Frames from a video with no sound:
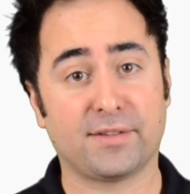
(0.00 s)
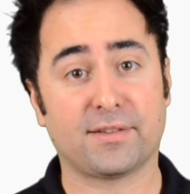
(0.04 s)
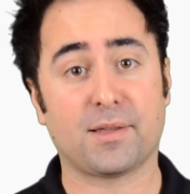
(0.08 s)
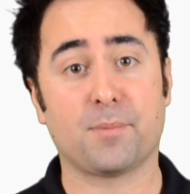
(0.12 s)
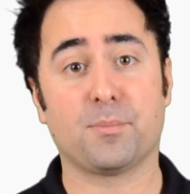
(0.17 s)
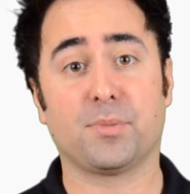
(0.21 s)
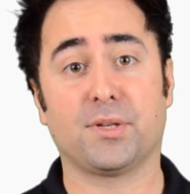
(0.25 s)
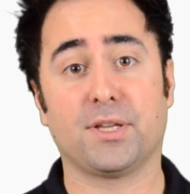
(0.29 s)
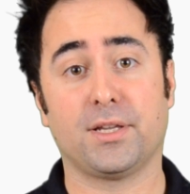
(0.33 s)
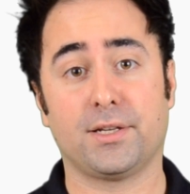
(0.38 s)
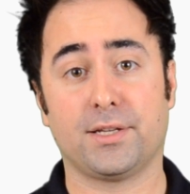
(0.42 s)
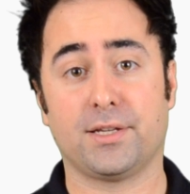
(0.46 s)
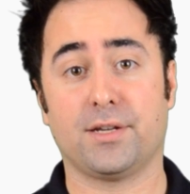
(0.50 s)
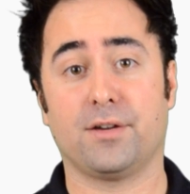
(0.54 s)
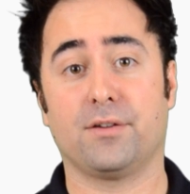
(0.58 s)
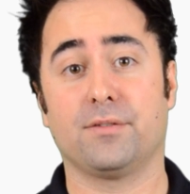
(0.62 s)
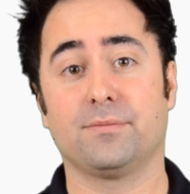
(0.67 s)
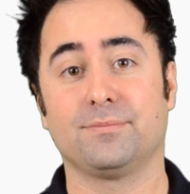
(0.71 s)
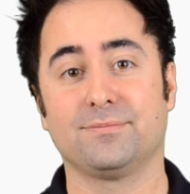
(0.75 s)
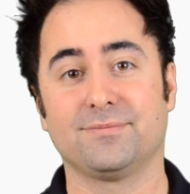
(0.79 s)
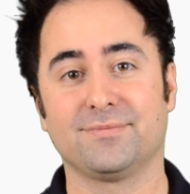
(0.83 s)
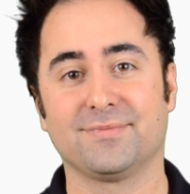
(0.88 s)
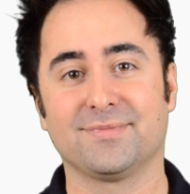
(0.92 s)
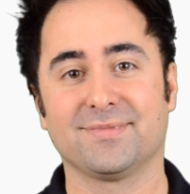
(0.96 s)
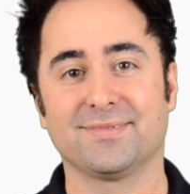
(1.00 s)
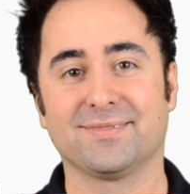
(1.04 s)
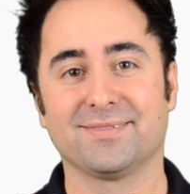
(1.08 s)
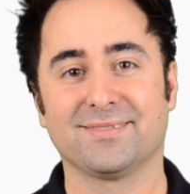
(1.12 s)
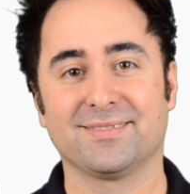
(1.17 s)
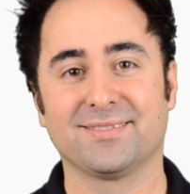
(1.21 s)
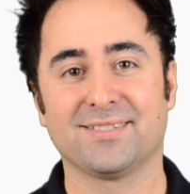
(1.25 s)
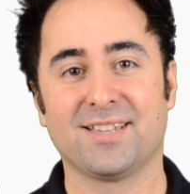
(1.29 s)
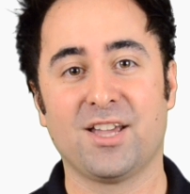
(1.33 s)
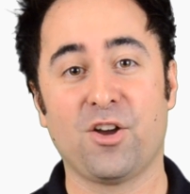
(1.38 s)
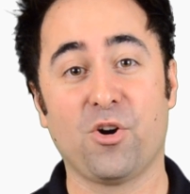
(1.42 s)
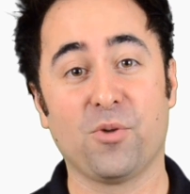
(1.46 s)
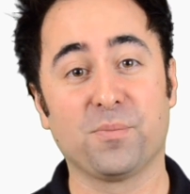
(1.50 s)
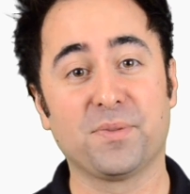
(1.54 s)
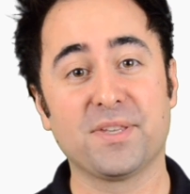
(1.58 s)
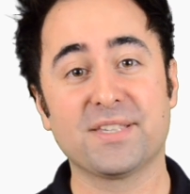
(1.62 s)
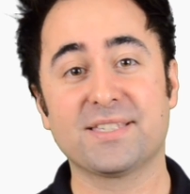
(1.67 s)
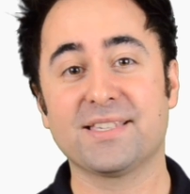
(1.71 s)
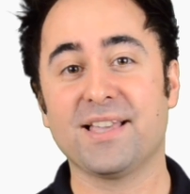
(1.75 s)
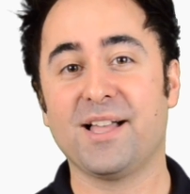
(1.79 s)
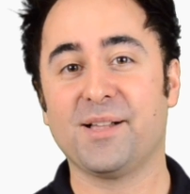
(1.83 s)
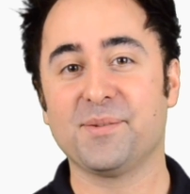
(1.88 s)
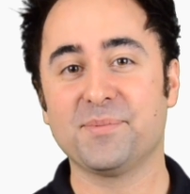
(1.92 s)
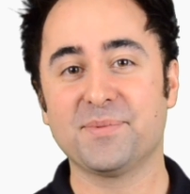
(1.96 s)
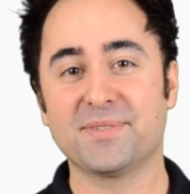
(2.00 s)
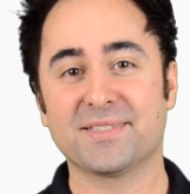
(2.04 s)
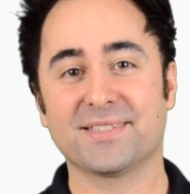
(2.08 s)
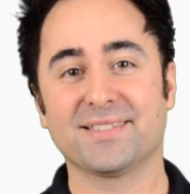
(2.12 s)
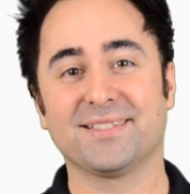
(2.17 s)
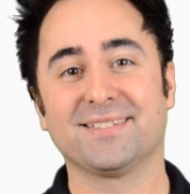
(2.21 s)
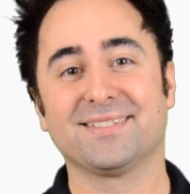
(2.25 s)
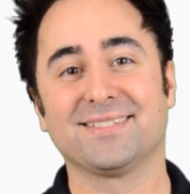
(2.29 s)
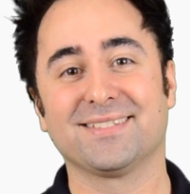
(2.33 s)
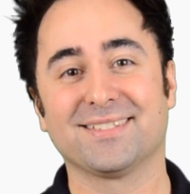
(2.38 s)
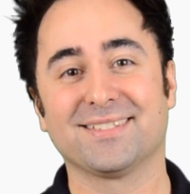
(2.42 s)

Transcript: template. Hope this helps.